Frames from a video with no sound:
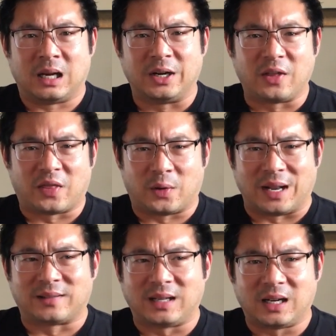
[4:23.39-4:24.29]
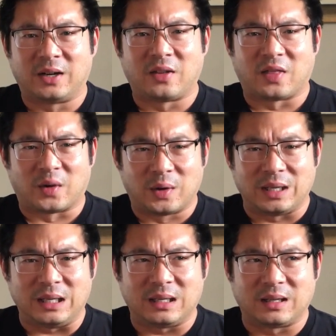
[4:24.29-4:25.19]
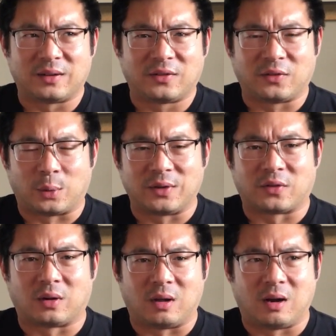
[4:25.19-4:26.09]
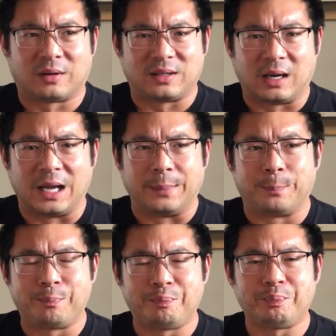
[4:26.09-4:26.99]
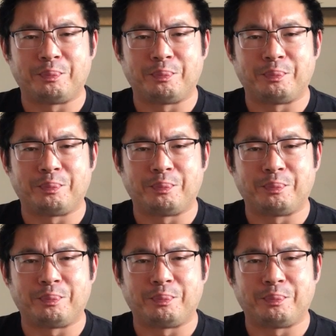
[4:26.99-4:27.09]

130. I stayed 130, 140 for a long time.